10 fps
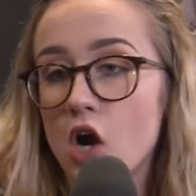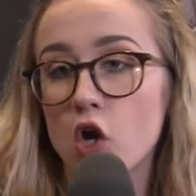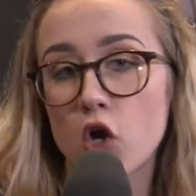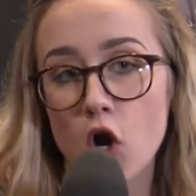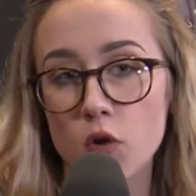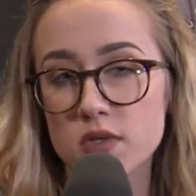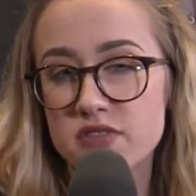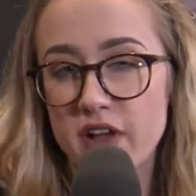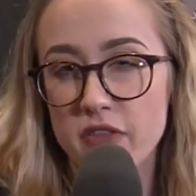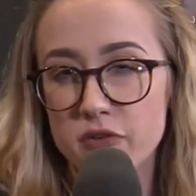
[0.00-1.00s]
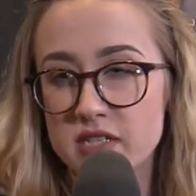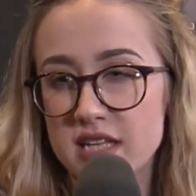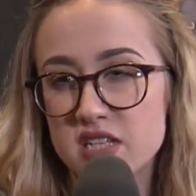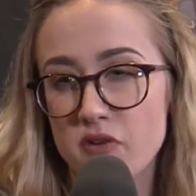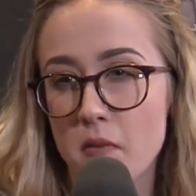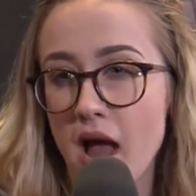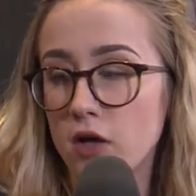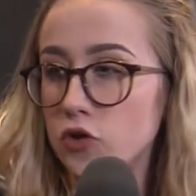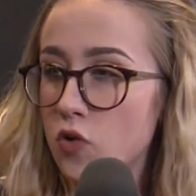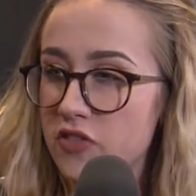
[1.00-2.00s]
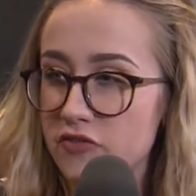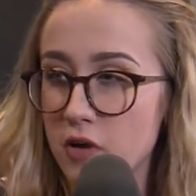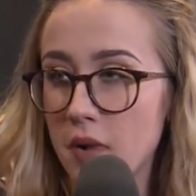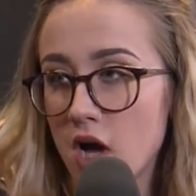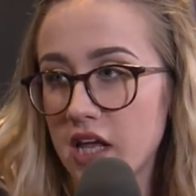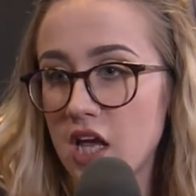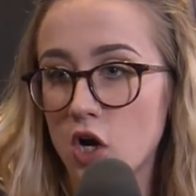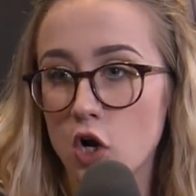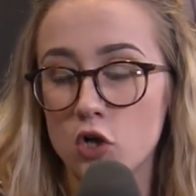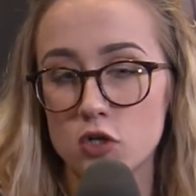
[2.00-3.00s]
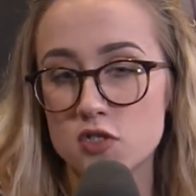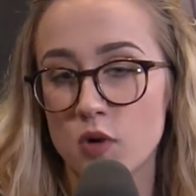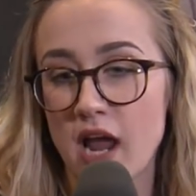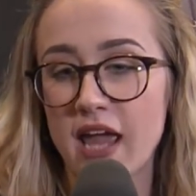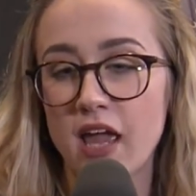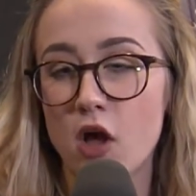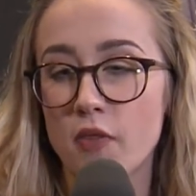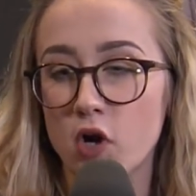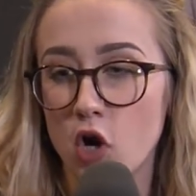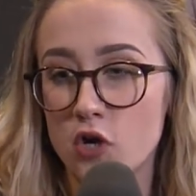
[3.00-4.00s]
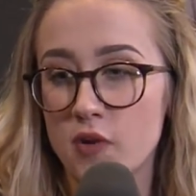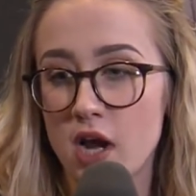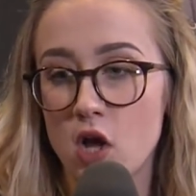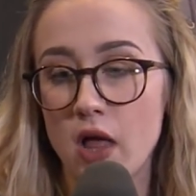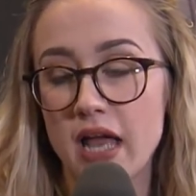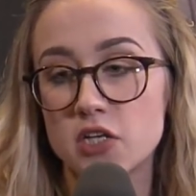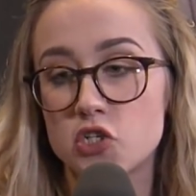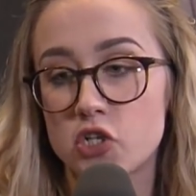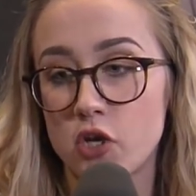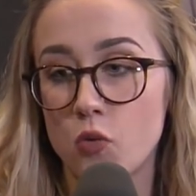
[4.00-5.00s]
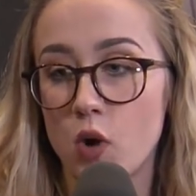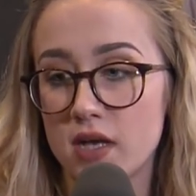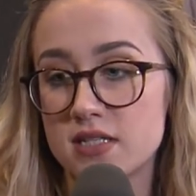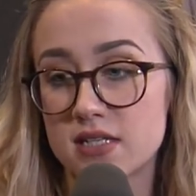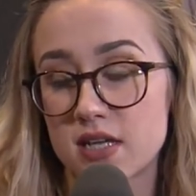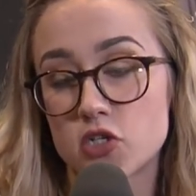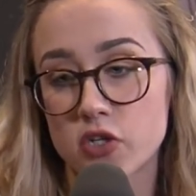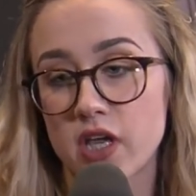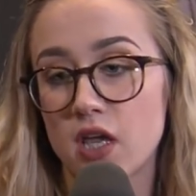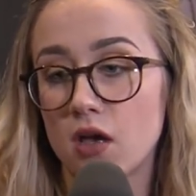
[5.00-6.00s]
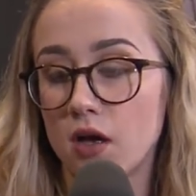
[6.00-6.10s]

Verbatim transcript: Her car was found three-tenths of a mile north of her body. Her clothes were hanging on the guardrail, and she was essentially,